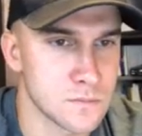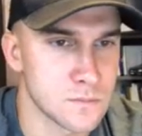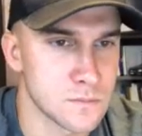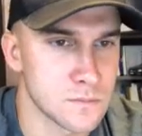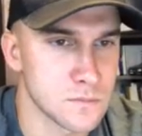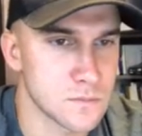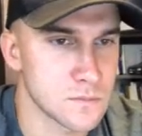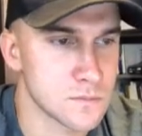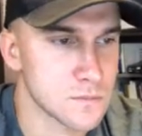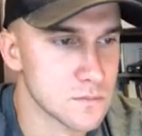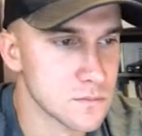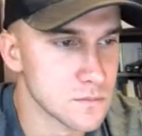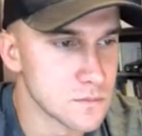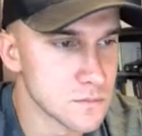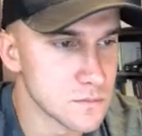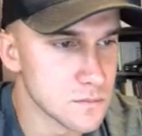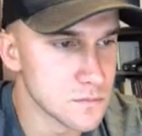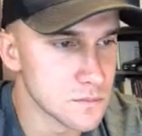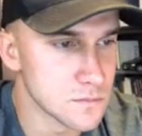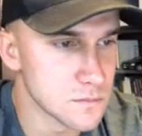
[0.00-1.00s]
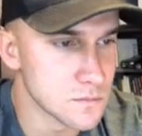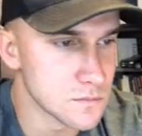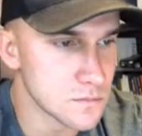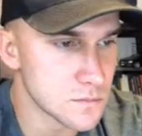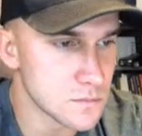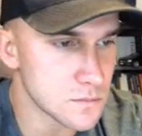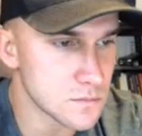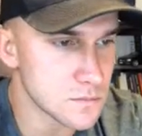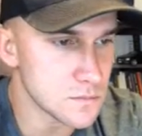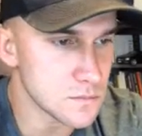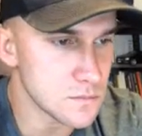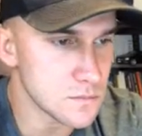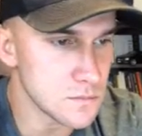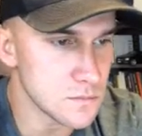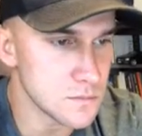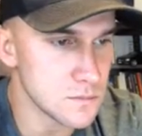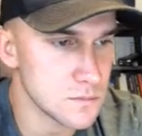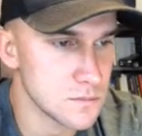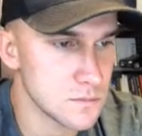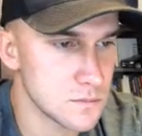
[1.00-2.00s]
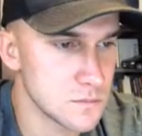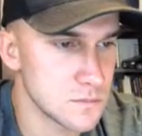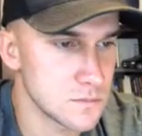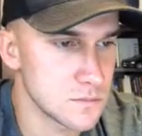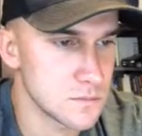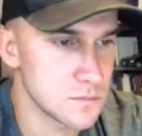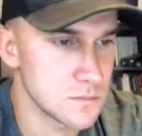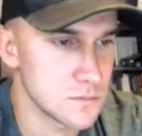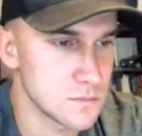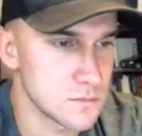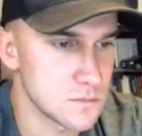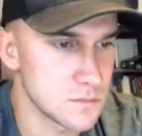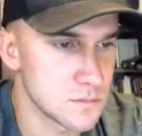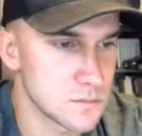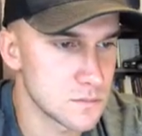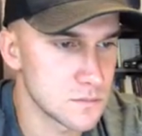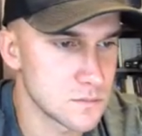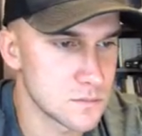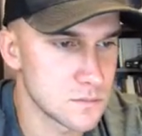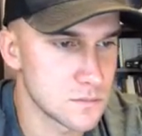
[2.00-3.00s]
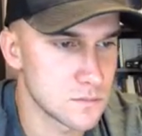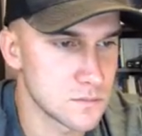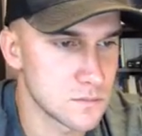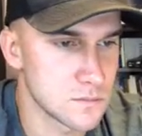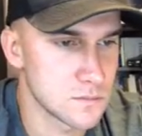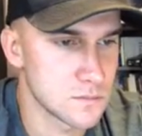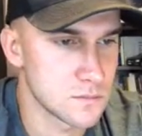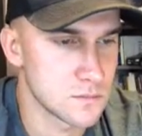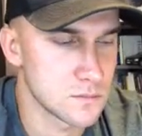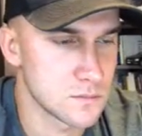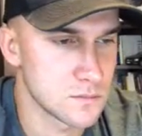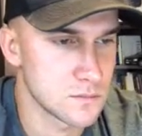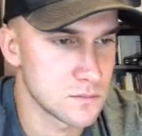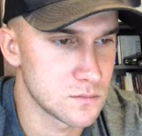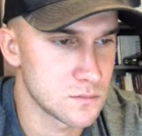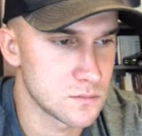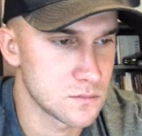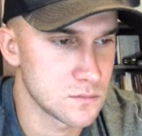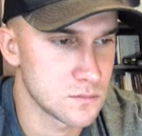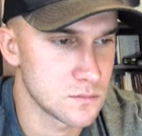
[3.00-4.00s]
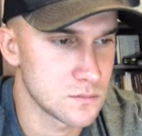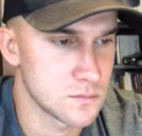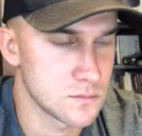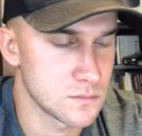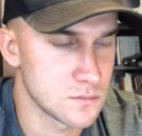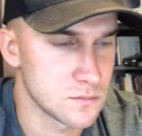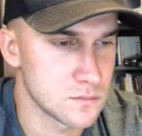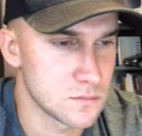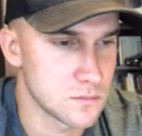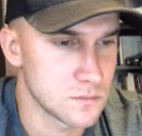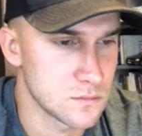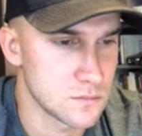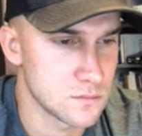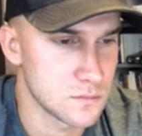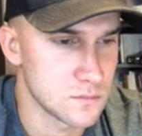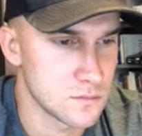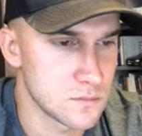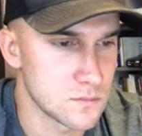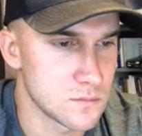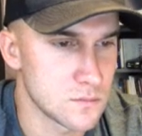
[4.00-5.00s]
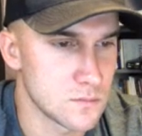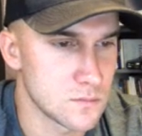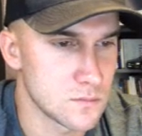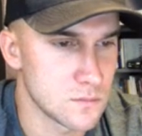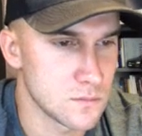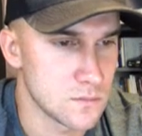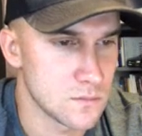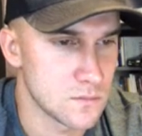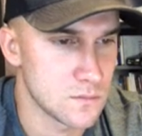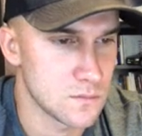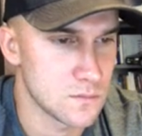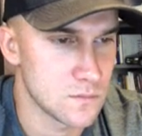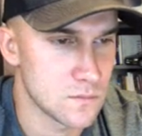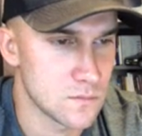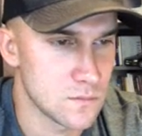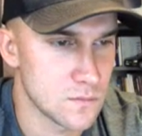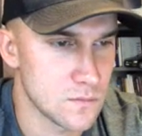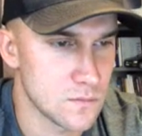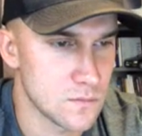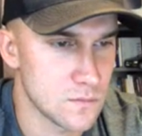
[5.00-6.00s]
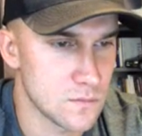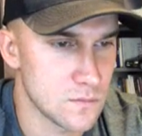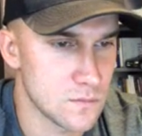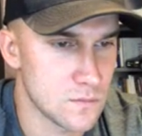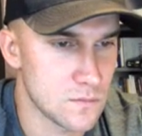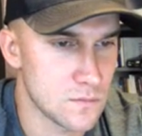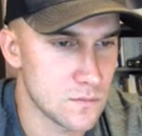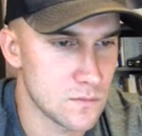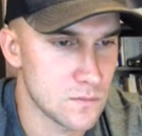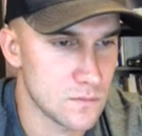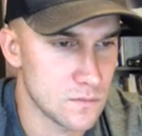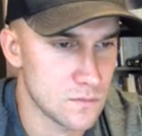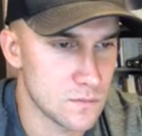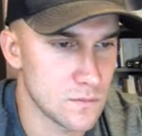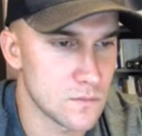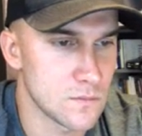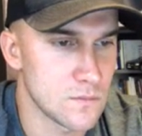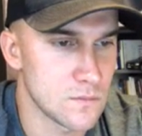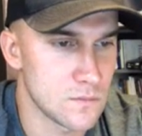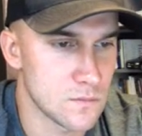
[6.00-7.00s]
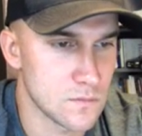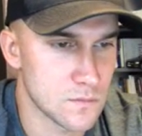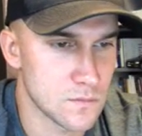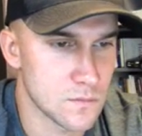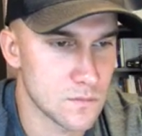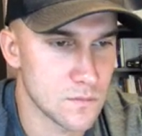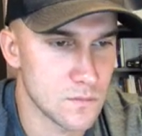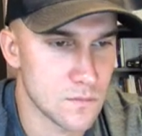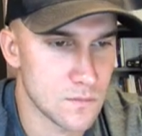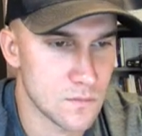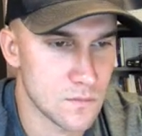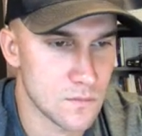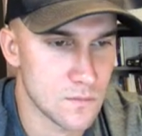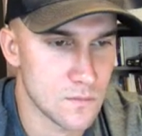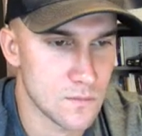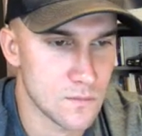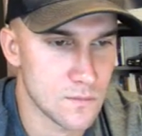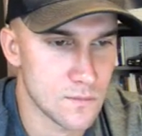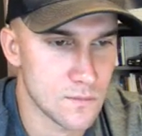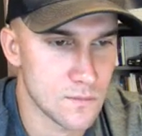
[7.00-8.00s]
(not speaking)